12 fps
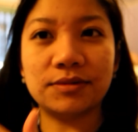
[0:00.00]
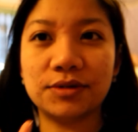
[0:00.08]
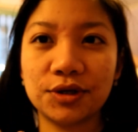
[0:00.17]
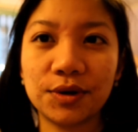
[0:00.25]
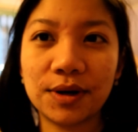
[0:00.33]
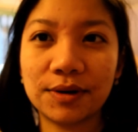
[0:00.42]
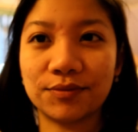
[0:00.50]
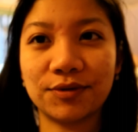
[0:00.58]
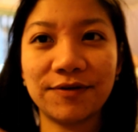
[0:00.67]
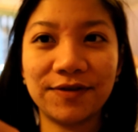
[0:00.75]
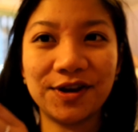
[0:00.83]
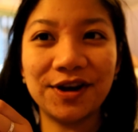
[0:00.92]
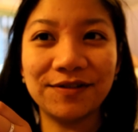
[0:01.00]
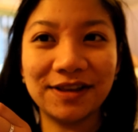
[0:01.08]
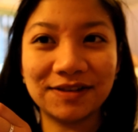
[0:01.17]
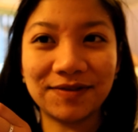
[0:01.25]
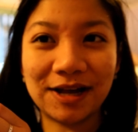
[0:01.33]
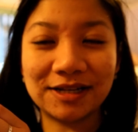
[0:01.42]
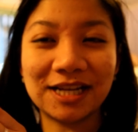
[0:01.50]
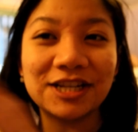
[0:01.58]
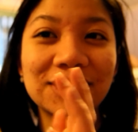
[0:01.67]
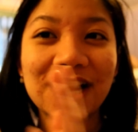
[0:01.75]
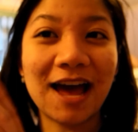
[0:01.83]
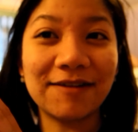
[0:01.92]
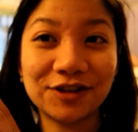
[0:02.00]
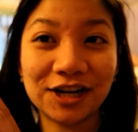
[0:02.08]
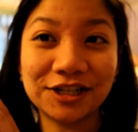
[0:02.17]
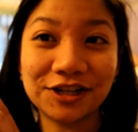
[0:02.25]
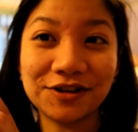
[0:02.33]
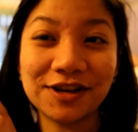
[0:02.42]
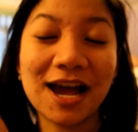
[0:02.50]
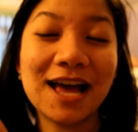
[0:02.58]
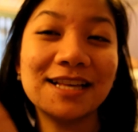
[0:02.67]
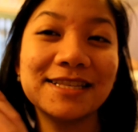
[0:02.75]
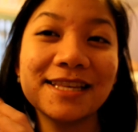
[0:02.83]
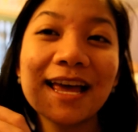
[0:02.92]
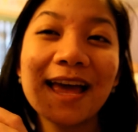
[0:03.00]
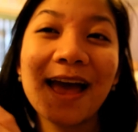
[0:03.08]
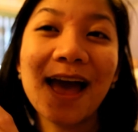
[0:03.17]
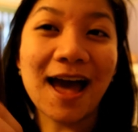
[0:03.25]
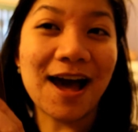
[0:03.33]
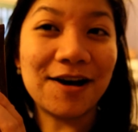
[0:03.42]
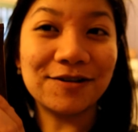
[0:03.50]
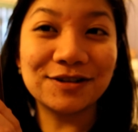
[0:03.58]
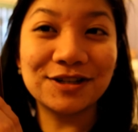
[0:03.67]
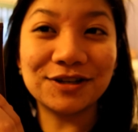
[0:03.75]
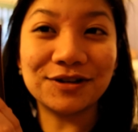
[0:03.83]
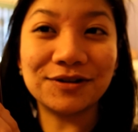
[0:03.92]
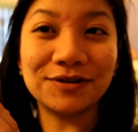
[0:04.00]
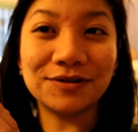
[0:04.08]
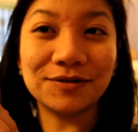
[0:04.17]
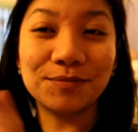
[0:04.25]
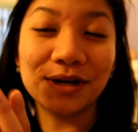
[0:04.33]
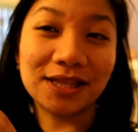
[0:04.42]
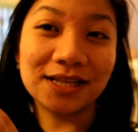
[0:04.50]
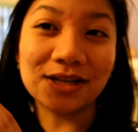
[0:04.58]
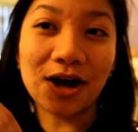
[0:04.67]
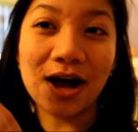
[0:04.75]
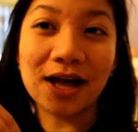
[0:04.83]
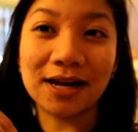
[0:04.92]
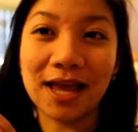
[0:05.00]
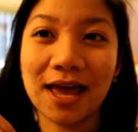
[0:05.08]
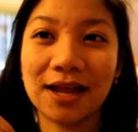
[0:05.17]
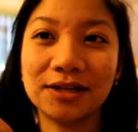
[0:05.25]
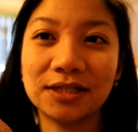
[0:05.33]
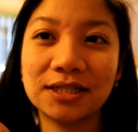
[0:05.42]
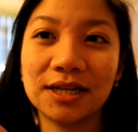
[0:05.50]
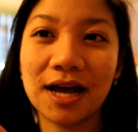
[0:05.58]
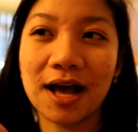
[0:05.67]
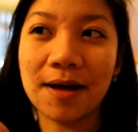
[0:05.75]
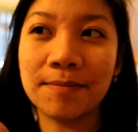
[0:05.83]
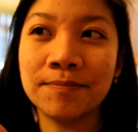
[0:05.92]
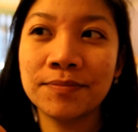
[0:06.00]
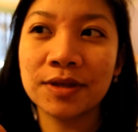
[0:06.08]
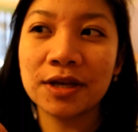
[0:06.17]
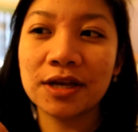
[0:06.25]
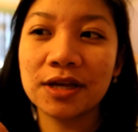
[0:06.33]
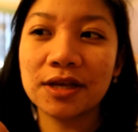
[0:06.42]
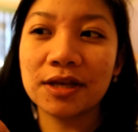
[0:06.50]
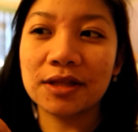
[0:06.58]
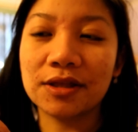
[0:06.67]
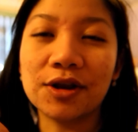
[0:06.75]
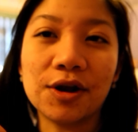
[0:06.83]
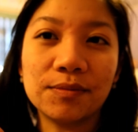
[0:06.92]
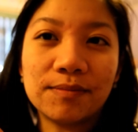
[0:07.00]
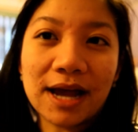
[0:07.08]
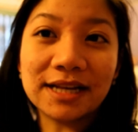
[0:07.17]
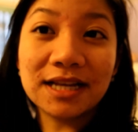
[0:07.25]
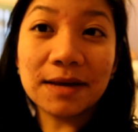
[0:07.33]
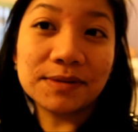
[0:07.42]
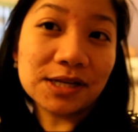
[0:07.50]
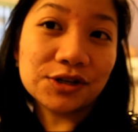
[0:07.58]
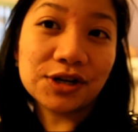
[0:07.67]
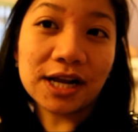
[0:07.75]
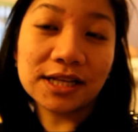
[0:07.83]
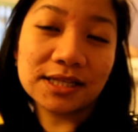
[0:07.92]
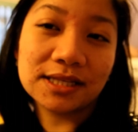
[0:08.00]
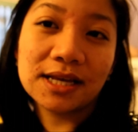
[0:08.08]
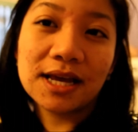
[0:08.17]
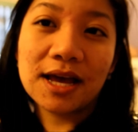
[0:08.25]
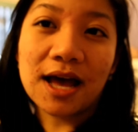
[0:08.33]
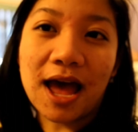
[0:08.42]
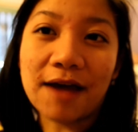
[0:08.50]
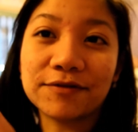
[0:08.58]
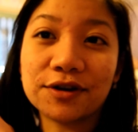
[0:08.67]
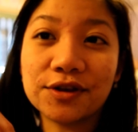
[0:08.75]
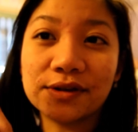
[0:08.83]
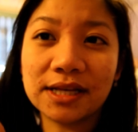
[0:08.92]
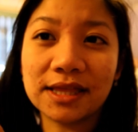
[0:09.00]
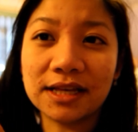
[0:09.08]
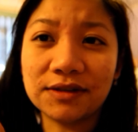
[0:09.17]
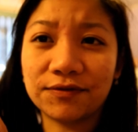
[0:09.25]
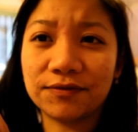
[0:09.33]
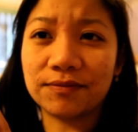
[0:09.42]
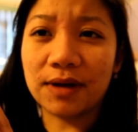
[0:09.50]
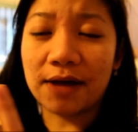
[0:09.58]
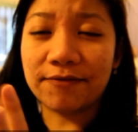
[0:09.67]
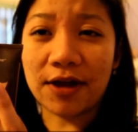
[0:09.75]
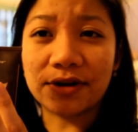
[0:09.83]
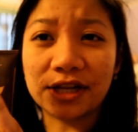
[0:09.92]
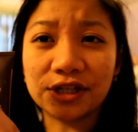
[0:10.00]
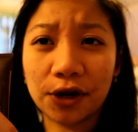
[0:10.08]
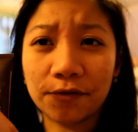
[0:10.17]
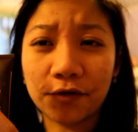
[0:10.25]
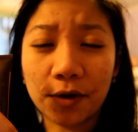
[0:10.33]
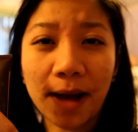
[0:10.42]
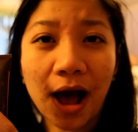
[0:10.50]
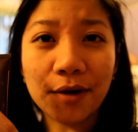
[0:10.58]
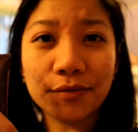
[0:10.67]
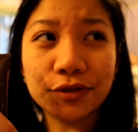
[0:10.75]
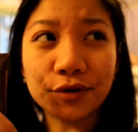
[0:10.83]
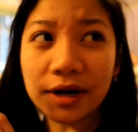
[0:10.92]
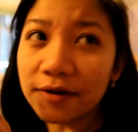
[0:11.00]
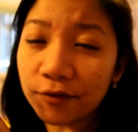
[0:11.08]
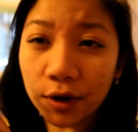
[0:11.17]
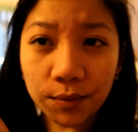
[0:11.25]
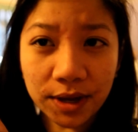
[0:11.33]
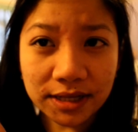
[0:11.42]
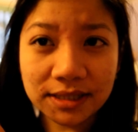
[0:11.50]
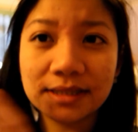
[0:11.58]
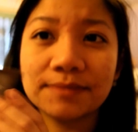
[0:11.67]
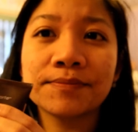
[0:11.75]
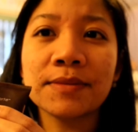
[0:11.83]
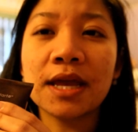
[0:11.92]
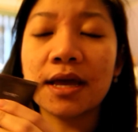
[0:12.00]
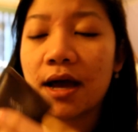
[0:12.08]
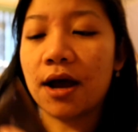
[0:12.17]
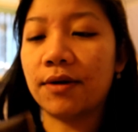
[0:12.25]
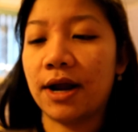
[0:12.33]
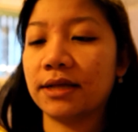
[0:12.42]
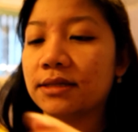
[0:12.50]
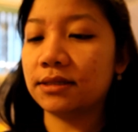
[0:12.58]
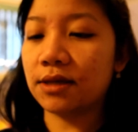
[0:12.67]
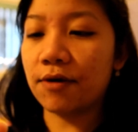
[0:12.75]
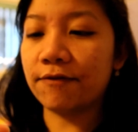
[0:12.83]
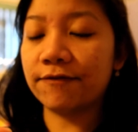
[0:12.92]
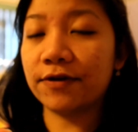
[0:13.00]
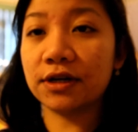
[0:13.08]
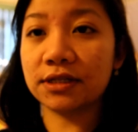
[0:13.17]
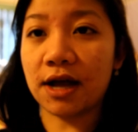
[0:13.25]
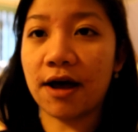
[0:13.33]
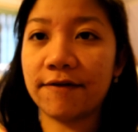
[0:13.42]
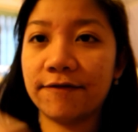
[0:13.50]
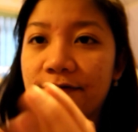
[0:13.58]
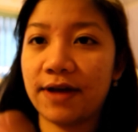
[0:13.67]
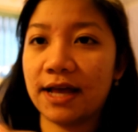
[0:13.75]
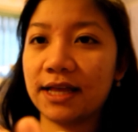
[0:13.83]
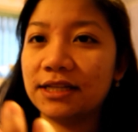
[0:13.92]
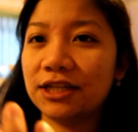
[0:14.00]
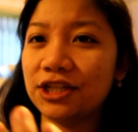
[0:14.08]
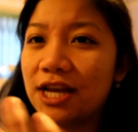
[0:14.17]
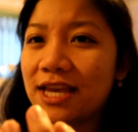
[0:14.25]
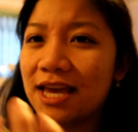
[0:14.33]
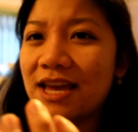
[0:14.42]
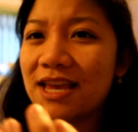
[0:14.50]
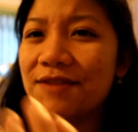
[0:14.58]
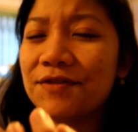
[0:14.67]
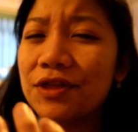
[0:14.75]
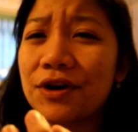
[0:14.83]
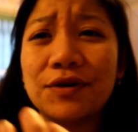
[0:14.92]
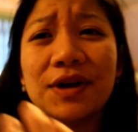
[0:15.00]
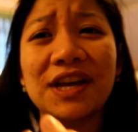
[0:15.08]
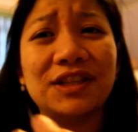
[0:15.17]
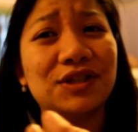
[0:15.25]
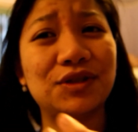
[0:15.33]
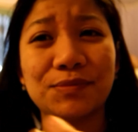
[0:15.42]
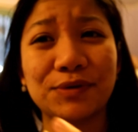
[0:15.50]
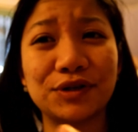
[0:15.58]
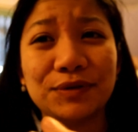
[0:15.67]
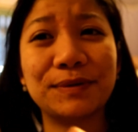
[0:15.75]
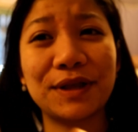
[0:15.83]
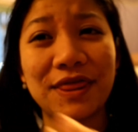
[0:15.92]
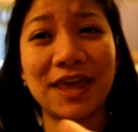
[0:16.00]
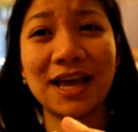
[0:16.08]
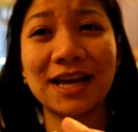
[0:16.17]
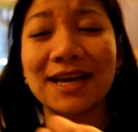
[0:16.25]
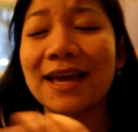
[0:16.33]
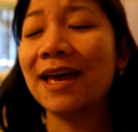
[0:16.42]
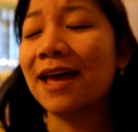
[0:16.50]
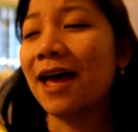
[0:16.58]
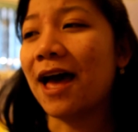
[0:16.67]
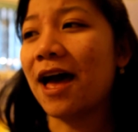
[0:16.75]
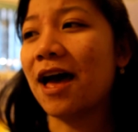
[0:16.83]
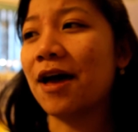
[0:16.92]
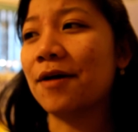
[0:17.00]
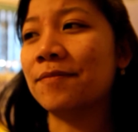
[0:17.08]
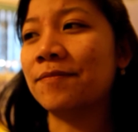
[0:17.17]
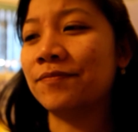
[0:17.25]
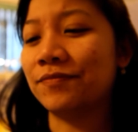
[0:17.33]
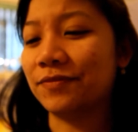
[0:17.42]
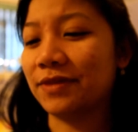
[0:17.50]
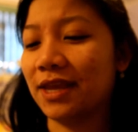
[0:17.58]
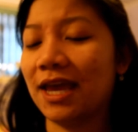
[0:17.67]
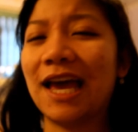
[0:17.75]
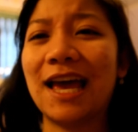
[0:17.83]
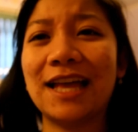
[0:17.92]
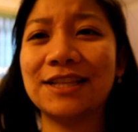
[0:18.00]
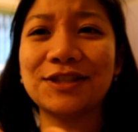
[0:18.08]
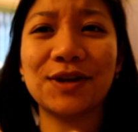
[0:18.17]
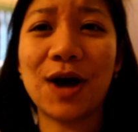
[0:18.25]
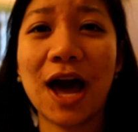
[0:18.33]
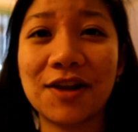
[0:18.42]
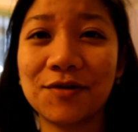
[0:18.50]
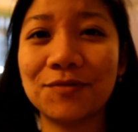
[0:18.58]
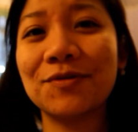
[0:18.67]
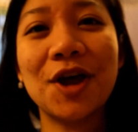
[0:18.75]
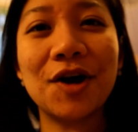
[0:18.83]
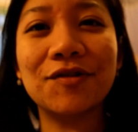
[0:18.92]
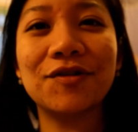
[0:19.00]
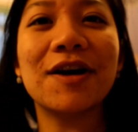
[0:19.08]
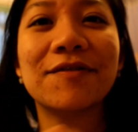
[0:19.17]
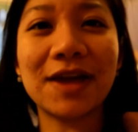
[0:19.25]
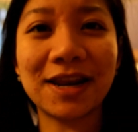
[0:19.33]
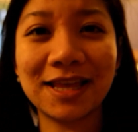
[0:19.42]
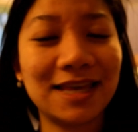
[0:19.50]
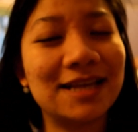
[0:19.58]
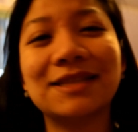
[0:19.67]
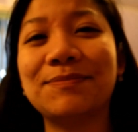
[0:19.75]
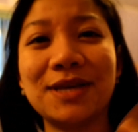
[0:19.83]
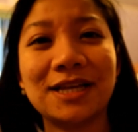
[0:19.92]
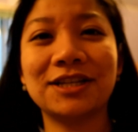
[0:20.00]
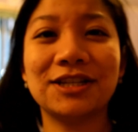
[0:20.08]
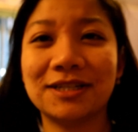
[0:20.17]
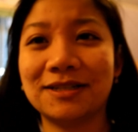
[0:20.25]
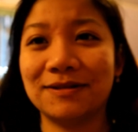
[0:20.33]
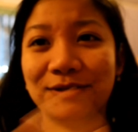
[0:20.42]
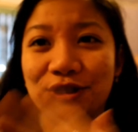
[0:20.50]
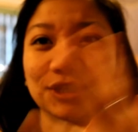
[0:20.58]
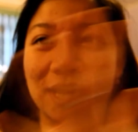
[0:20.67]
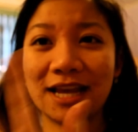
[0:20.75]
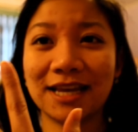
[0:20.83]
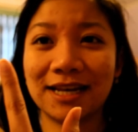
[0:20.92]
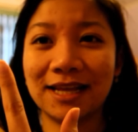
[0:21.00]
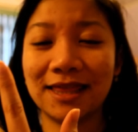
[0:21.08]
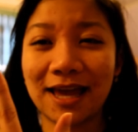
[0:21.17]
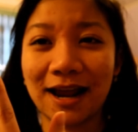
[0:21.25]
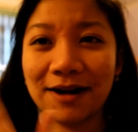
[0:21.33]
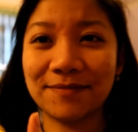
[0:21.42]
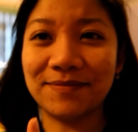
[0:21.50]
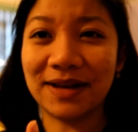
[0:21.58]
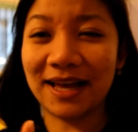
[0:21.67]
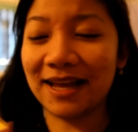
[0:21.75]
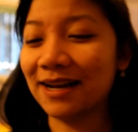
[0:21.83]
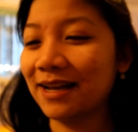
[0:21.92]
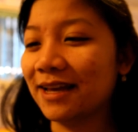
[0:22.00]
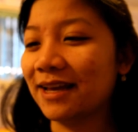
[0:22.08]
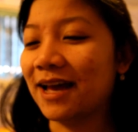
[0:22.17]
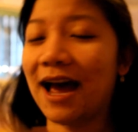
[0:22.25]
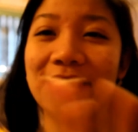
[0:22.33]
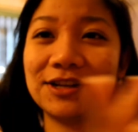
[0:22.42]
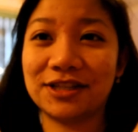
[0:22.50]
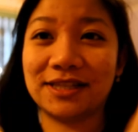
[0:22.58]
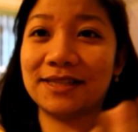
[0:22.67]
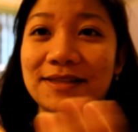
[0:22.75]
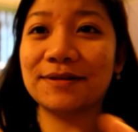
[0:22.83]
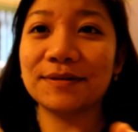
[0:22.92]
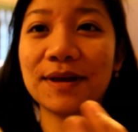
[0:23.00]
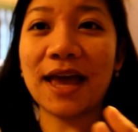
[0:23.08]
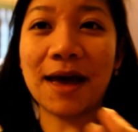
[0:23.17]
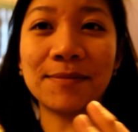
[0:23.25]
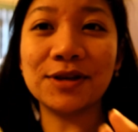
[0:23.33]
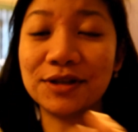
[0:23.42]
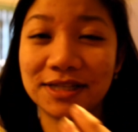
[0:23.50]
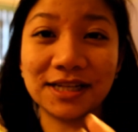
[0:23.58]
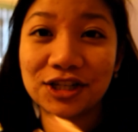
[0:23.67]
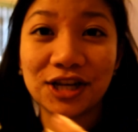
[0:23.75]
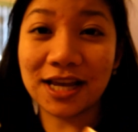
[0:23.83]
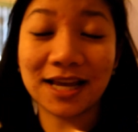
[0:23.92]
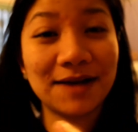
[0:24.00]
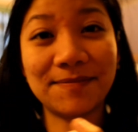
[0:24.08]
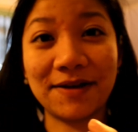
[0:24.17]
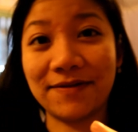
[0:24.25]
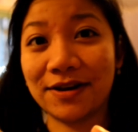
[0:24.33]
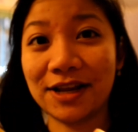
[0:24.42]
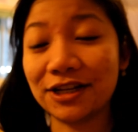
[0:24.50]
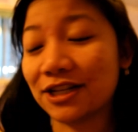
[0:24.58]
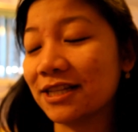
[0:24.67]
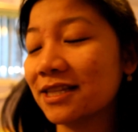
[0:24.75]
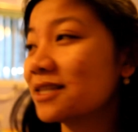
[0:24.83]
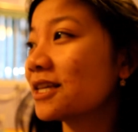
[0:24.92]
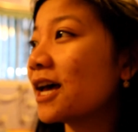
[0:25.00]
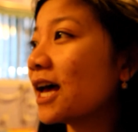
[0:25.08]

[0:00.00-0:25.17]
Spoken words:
do a review of this foundation after I show you guys how to put this on and you know, my tips and tricks after using this foundation for about 3 to 4 weeks. Alright, so first off, I like to shake it even though it's super duper thick, and so I don't know if anything's being shaken in there, but I just am used to shaking up my foundations.